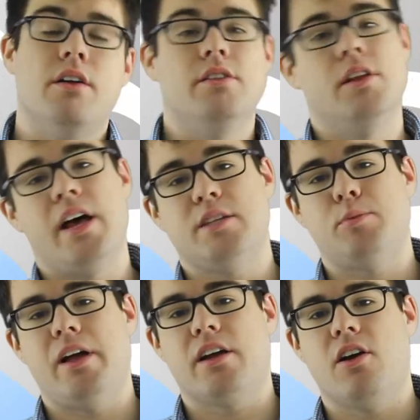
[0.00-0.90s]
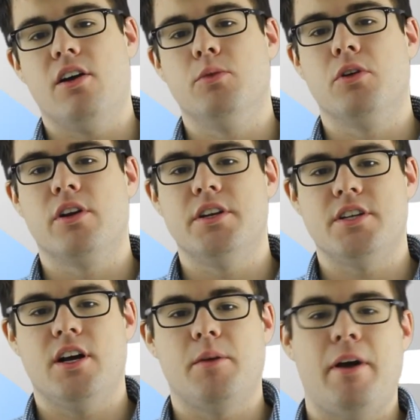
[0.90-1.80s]
The last black card we're going to
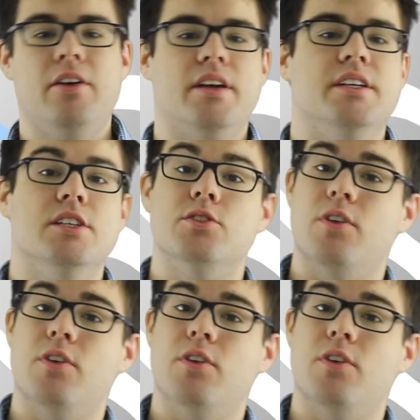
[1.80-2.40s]
talk about is